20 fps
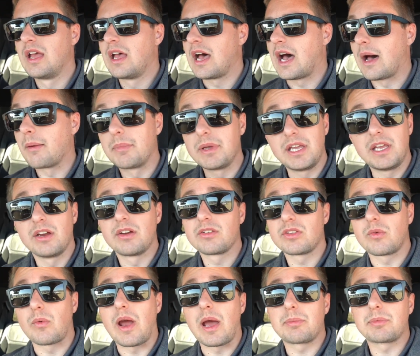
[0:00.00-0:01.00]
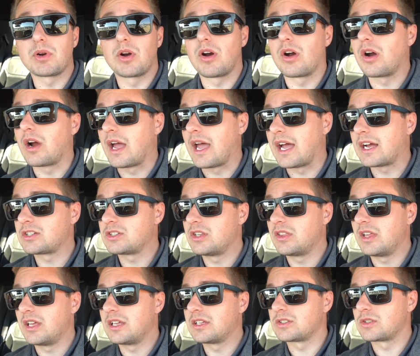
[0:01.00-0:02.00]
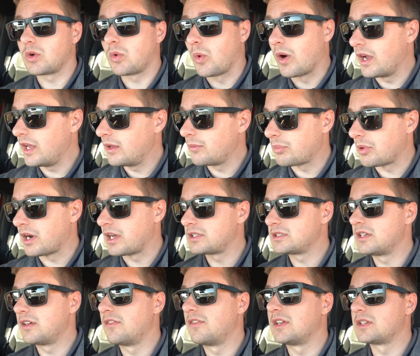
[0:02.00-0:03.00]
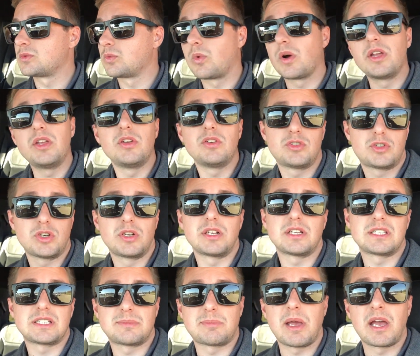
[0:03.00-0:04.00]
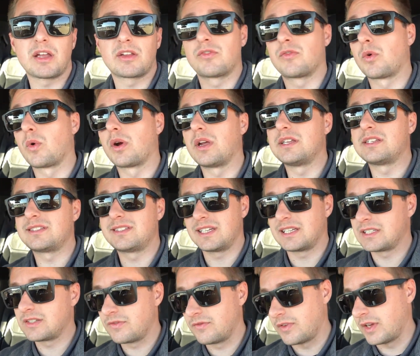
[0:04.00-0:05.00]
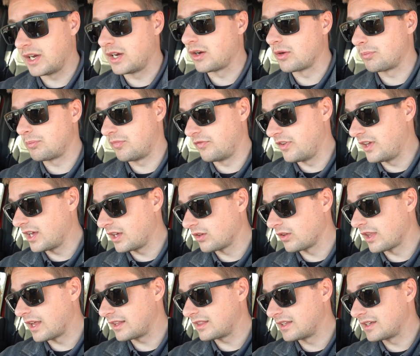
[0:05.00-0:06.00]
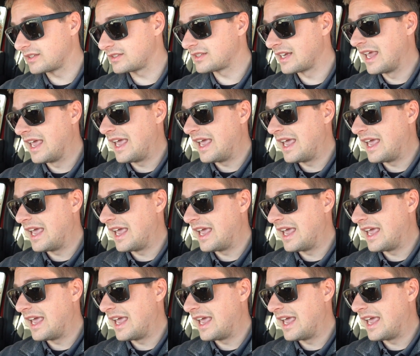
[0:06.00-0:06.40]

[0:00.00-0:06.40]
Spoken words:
But here in the Raptor R, I actually think it's quite impressive. It's what you should expect for a 6-figure vehicle like this.